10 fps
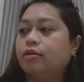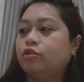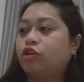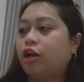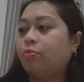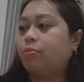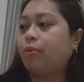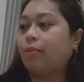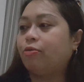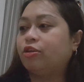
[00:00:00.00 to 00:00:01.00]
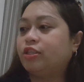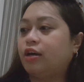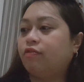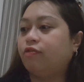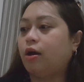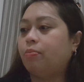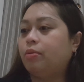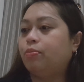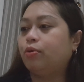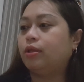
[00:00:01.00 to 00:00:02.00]
try to prep ourselves up
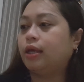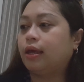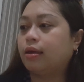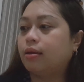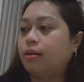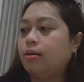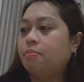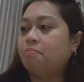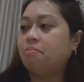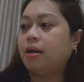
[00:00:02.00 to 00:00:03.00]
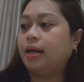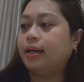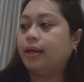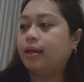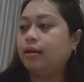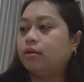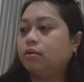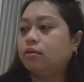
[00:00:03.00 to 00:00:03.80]
and putting my